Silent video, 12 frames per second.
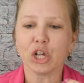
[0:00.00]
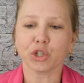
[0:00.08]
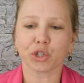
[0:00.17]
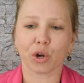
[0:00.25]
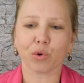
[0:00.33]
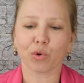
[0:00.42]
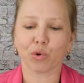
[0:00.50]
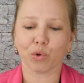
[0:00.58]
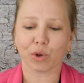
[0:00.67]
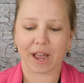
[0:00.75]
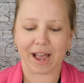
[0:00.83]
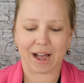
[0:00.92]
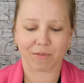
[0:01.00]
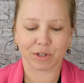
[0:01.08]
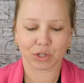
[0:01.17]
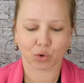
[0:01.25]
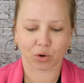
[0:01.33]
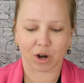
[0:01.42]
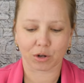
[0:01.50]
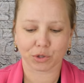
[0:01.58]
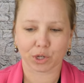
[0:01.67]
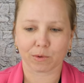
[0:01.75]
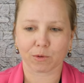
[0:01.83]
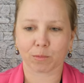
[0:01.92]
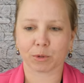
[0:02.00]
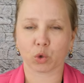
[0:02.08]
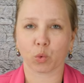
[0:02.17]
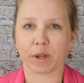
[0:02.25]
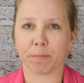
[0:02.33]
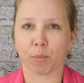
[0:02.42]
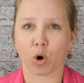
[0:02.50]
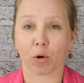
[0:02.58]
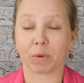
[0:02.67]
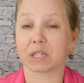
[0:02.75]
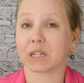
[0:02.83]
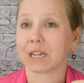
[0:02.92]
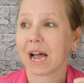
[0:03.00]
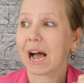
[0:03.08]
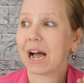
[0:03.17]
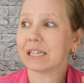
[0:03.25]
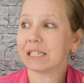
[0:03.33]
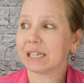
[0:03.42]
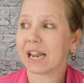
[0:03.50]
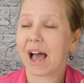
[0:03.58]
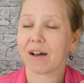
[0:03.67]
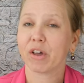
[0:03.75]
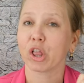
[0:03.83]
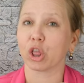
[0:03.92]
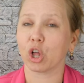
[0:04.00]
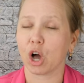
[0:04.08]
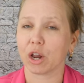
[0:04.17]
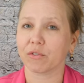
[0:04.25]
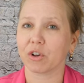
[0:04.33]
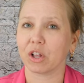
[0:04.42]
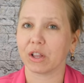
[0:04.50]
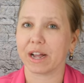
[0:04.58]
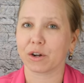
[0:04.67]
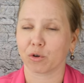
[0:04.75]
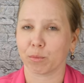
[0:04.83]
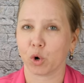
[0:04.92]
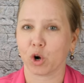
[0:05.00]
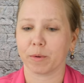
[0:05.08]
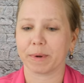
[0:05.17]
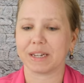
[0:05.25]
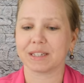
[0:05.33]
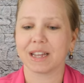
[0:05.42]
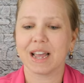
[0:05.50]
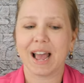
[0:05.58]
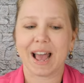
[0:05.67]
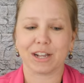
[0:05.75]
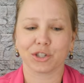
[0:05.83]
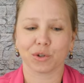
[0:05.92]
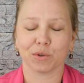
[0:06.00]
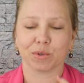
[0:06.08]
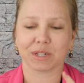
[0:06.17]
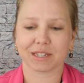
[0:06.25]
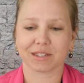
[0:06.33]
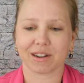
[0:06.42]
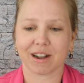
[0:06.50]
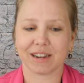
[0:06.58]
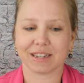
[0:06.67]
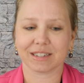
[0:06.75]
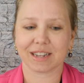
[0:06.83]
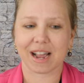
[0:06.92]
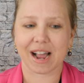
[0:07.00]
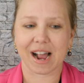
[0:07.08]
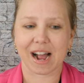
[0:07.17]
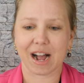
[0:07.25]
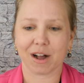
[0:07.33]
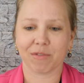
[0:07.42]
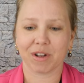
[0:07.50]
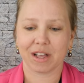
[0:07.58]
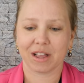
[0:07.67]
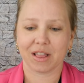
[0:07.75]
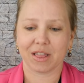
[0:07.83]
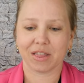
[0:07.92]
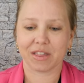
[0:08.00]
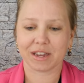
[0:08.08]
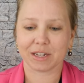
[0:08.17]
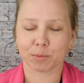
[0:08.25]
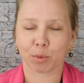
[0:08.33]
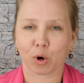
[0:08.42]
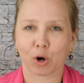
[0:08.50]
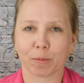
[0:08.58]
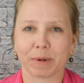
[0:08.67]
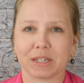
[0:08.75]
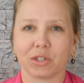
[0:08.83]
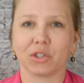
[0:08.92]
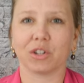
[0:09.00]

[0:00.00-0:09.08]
So cool to have this crossover between Barbies, because I did have a lot of collector Barbies, and so it was exciting to have these Barbies